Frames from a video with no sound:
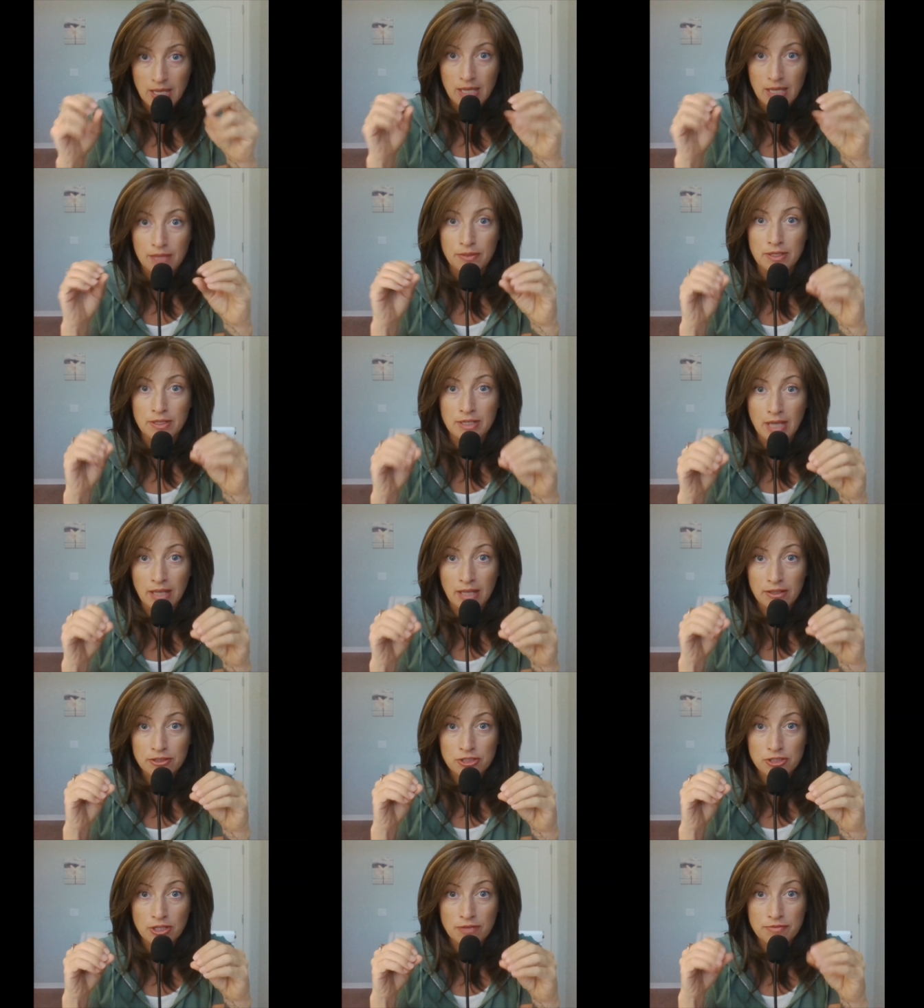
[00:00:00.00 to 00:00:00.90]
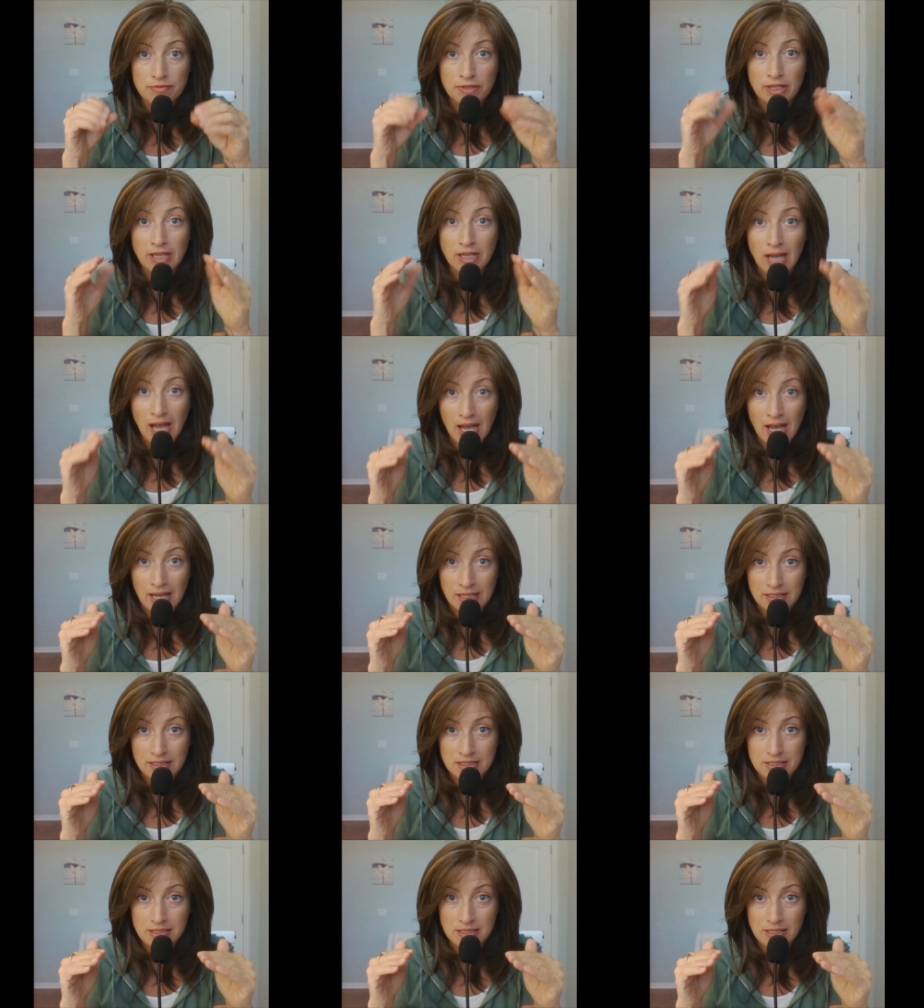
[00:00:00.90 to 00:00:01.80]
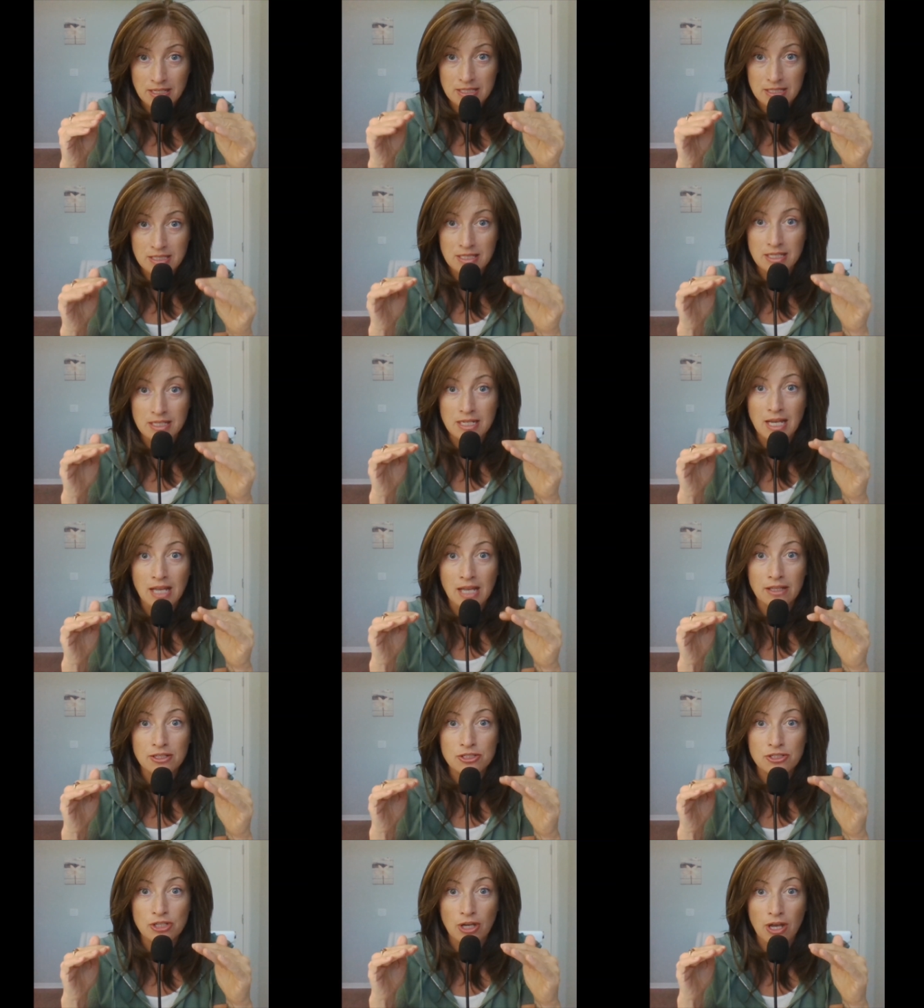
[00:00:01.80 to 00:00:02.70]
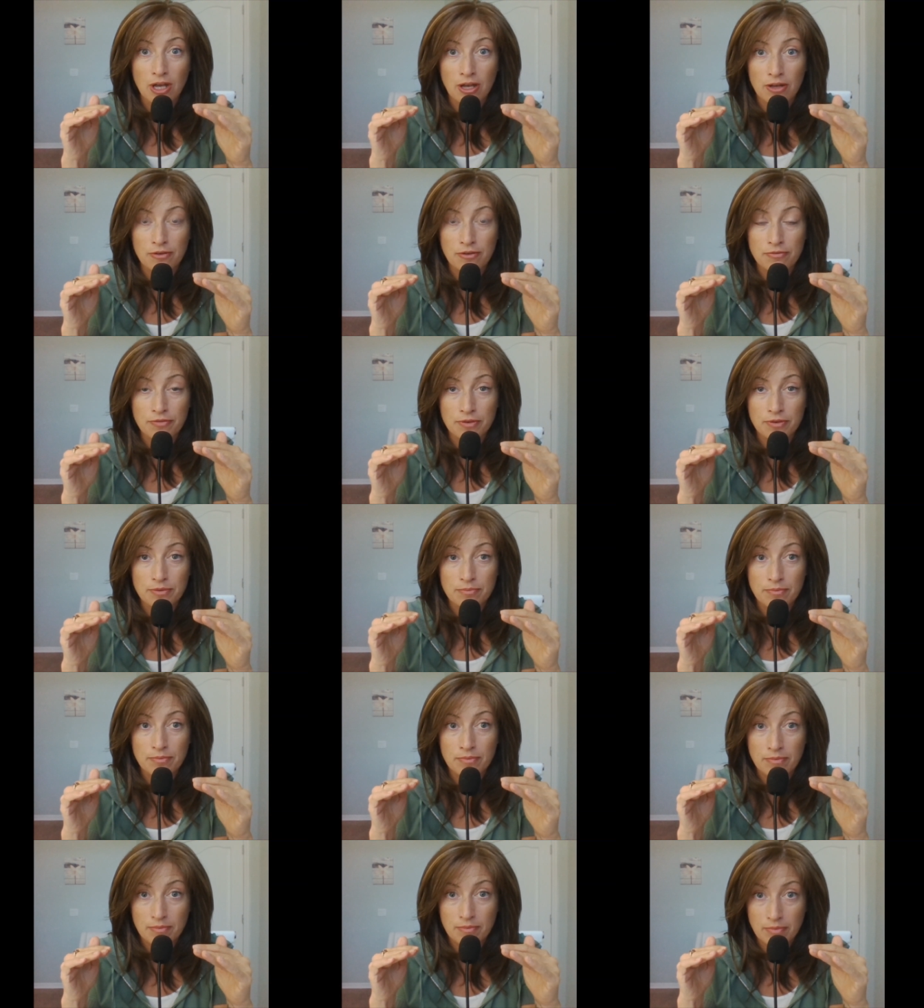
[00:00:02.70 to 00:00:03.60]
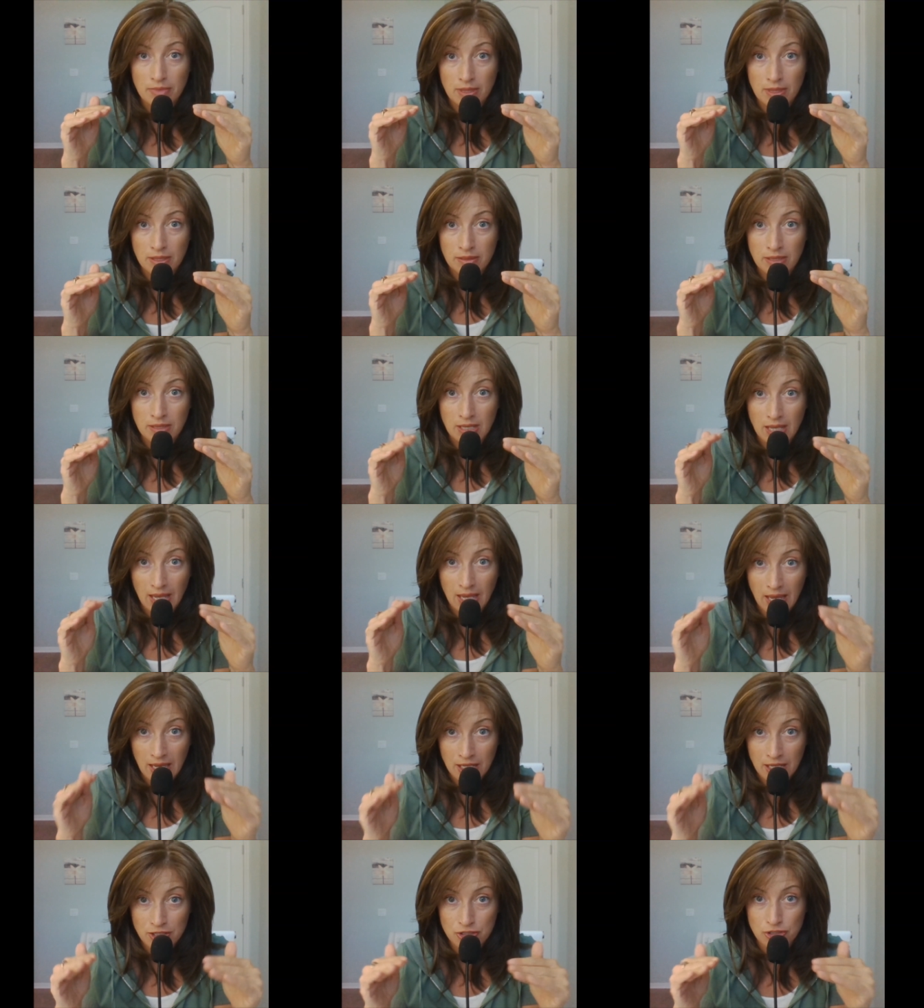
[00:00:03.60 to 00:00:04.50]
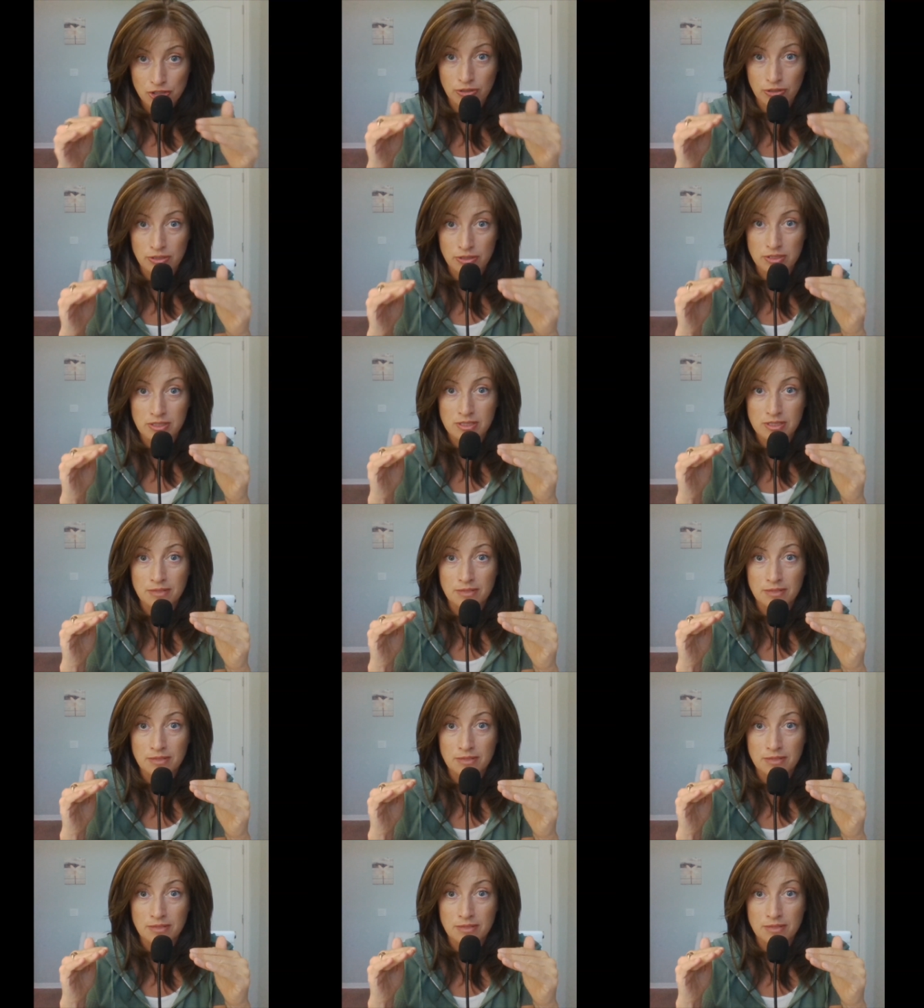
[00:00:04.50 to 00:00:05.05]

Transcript: The knowledge of the gods is the knowledge of the angels,